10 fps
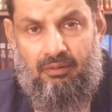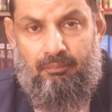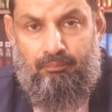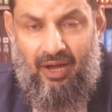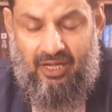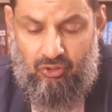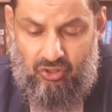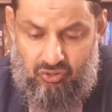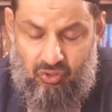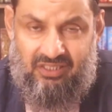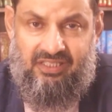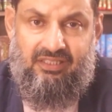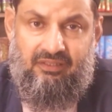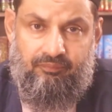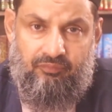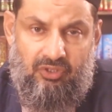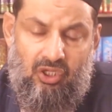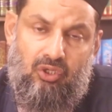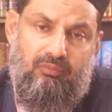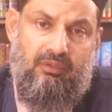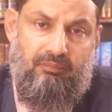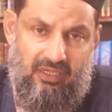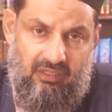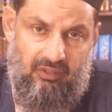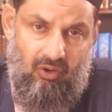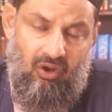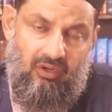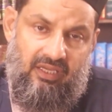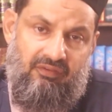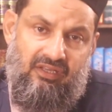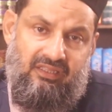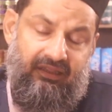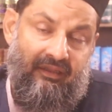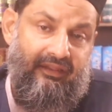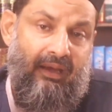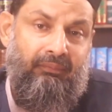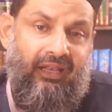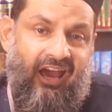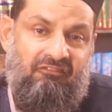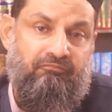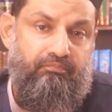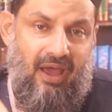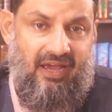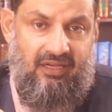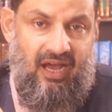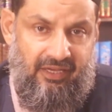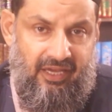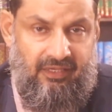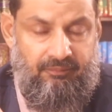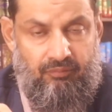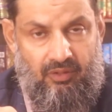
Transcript: by resurrecting the human being or giving them life back again.